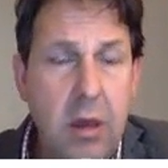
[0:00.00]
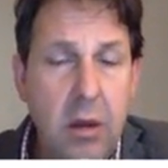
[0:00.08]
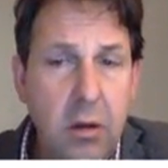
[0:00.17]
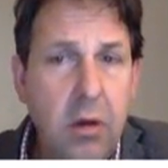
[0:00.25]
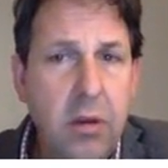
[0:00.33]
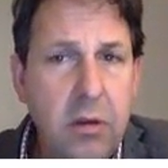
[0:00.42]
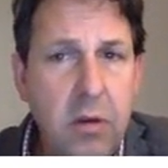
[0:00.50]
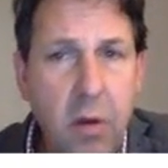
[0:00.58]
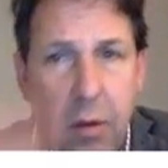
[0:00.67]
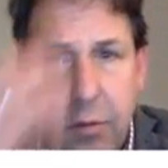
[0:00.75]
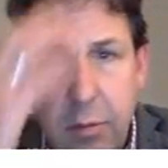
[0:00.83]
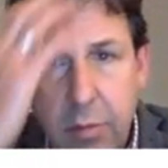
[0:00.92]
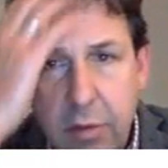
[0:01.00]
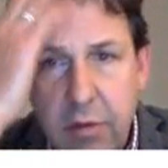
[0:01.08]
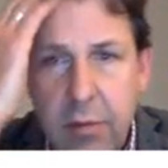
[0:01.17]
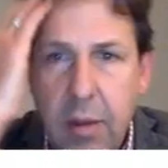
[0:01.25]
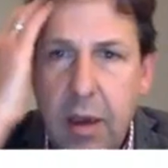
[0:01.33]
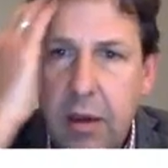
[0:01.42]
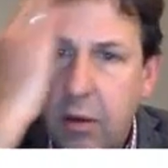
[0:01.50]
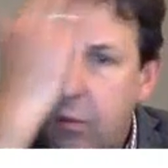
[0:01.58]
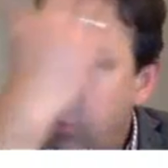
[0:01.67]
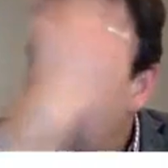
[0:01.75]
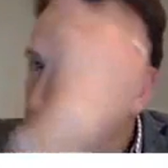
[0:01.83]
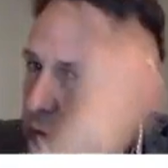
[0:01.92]
a lot of the times a busy marker
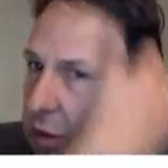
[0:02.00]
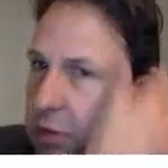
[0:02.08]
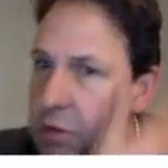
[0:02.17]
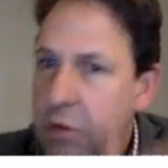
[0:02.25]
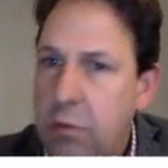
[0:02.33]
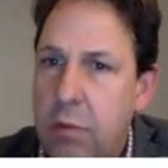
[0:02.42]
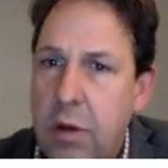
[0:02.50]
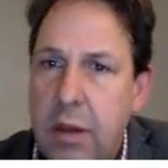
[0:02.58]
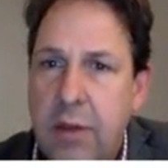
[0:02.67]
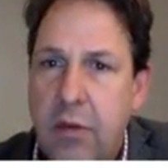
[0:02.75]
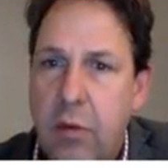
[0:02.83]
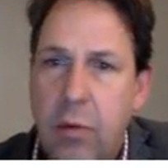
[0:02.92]
will only just really give it a